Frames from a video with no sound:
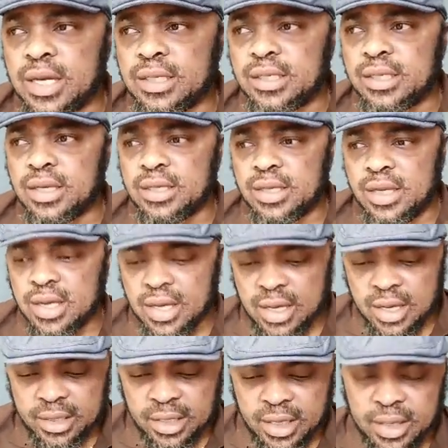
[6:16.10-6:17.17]

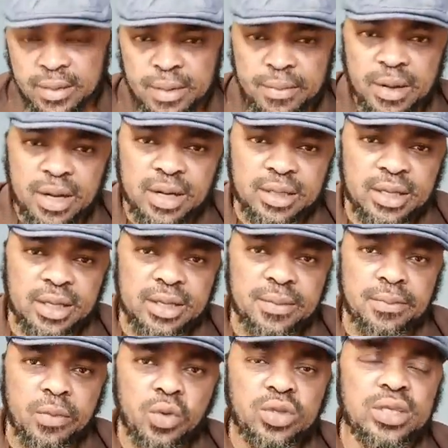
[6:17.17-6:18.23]
The
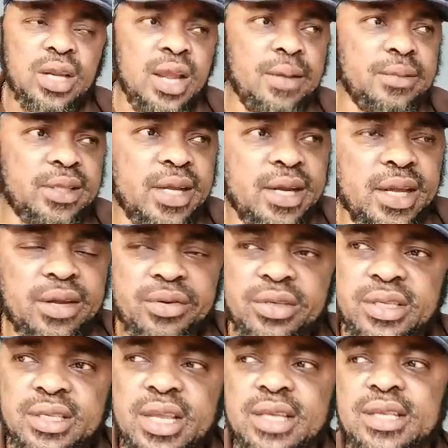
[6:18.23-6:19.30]
Muslims and the
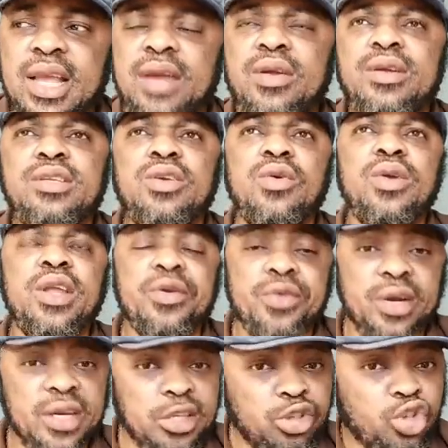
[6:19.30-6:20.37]
Christians, they are not the only
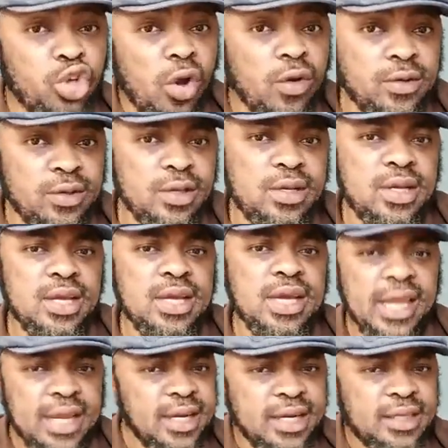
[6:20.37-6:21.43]
religion
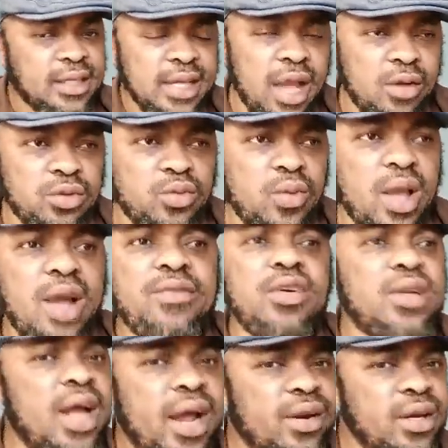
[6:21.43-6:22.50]
in the south. We have
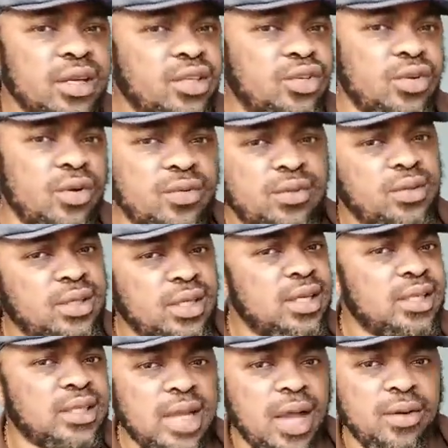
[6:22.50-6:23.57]
other religions in
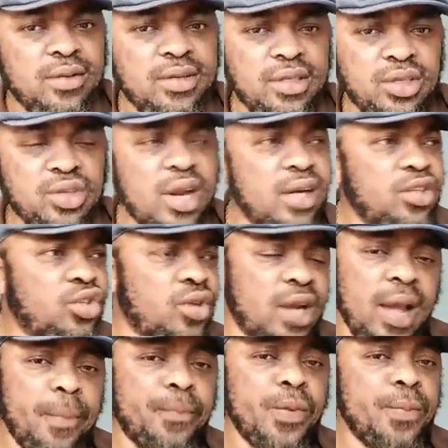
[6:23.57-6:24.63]
the south. The
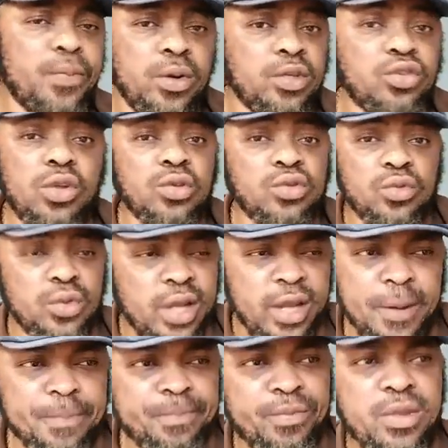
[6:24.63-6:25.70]
traditional people is also
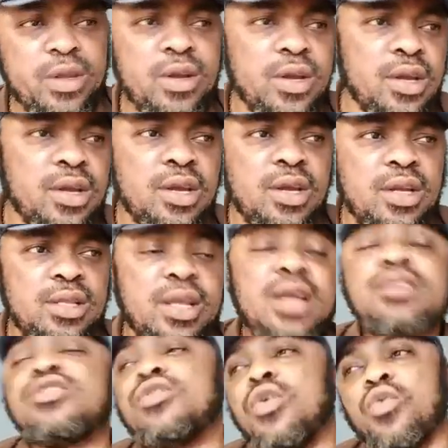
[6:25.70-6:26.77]
there. There
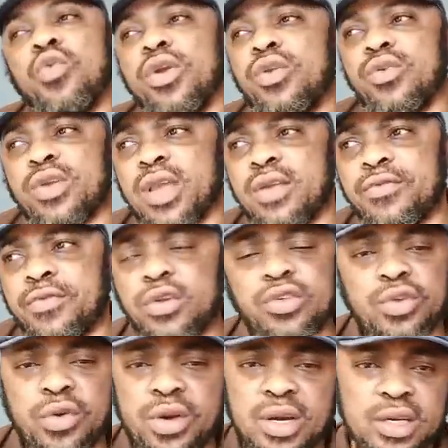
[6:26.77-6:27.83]
is no way you can
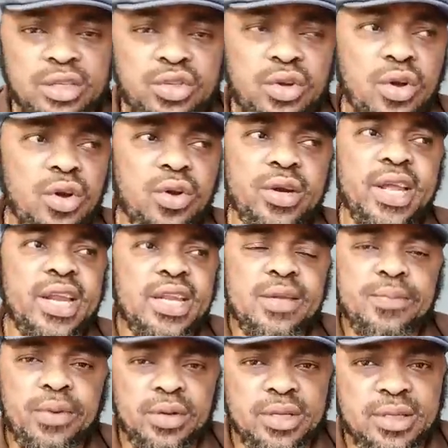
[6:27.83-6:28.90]
force your religion on
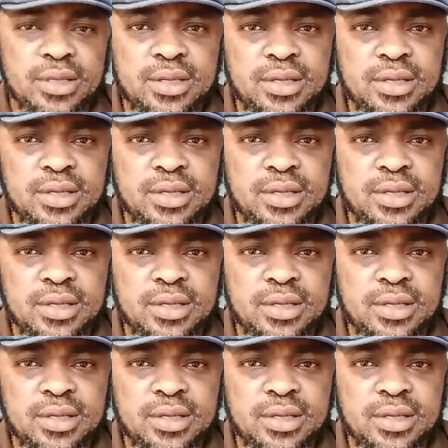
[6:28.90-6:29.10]
anybody.